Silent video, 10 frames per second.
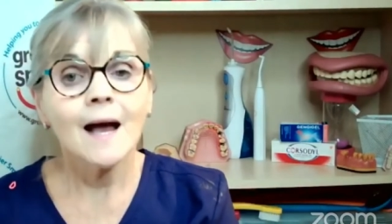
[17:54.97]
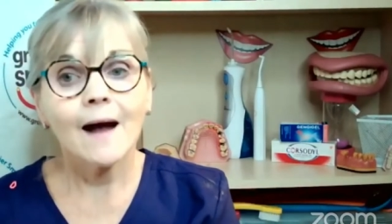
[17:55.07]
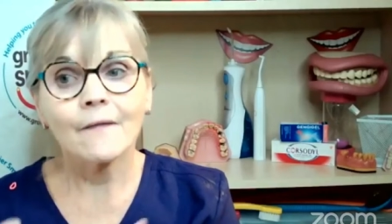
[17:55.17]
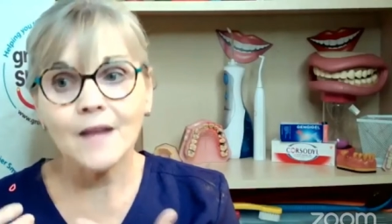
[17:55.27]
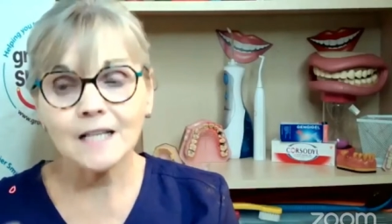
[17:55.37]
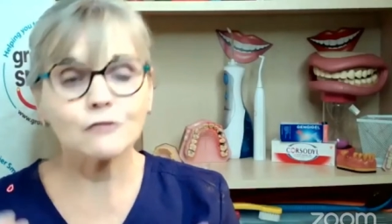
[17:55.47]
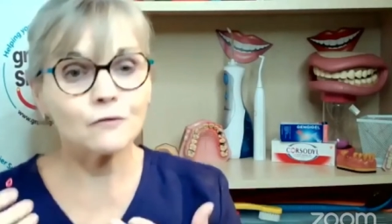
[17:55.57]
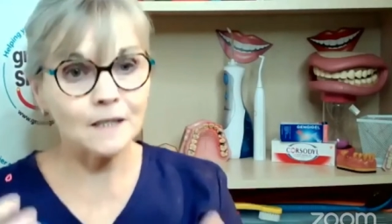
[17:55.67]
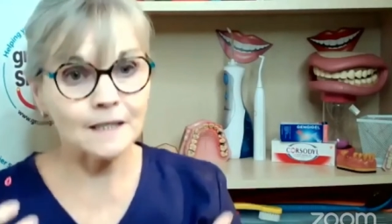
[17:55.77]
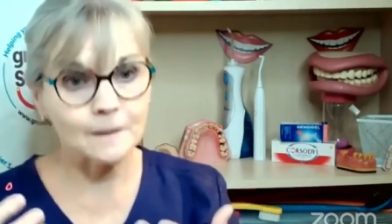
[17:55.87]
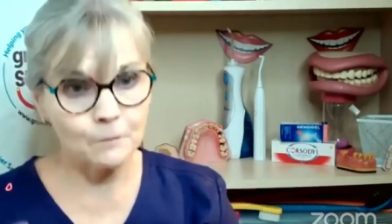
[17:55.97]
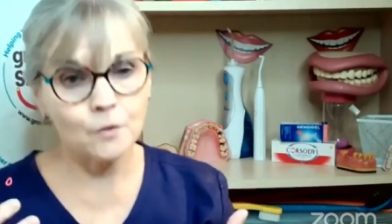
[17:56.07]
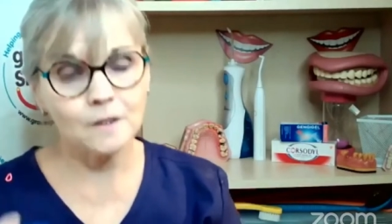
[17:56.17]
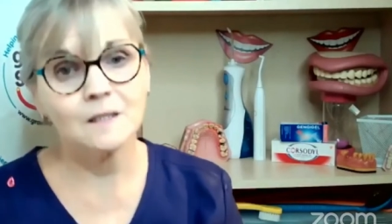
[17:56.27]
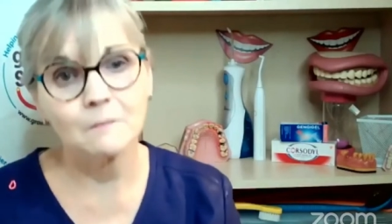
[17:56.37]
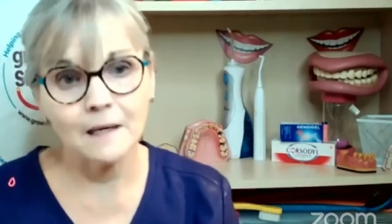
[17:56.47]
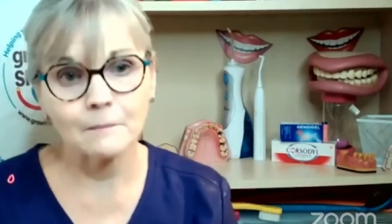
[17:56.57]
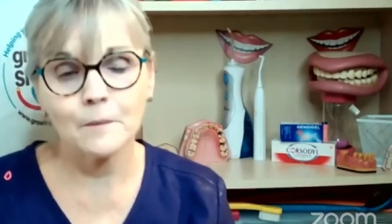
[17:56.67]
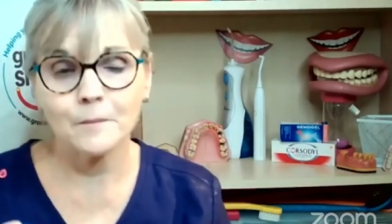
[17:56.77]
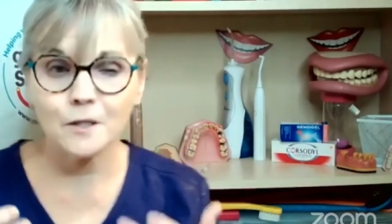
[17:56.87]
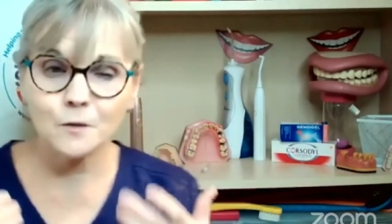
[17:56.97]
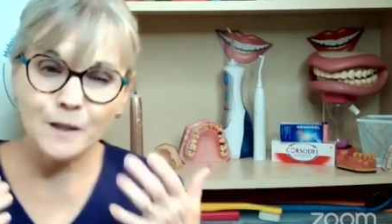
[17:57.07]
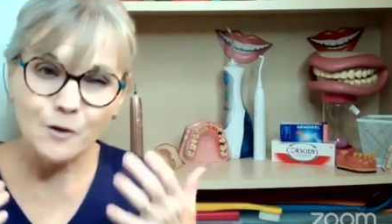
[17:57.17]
And that's really important to remember because we